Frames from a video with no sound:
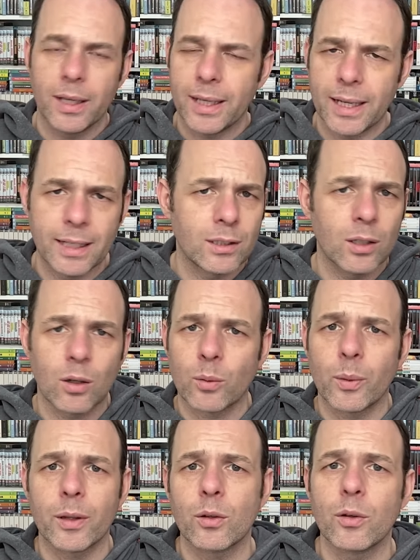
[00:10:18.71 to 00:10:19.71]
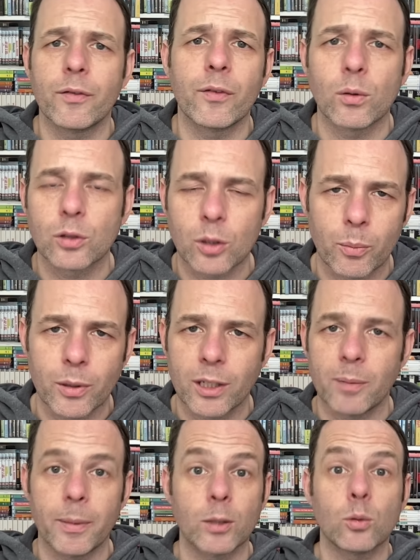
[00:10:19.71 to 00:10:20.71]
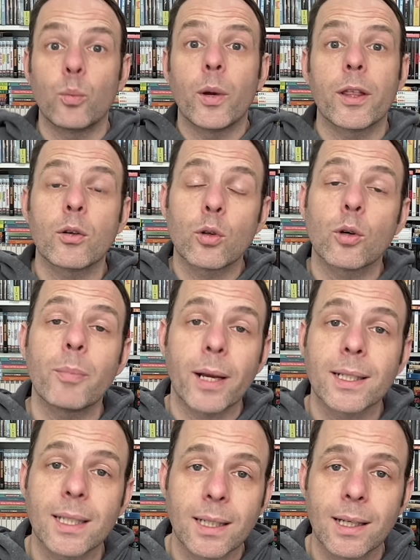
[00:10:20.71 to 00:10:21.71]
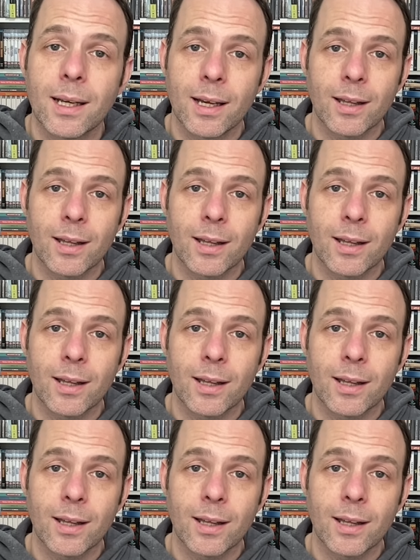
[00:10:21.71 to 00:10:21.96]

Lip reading: hate it, or whether you fall somewhere in the middle, whether you're picking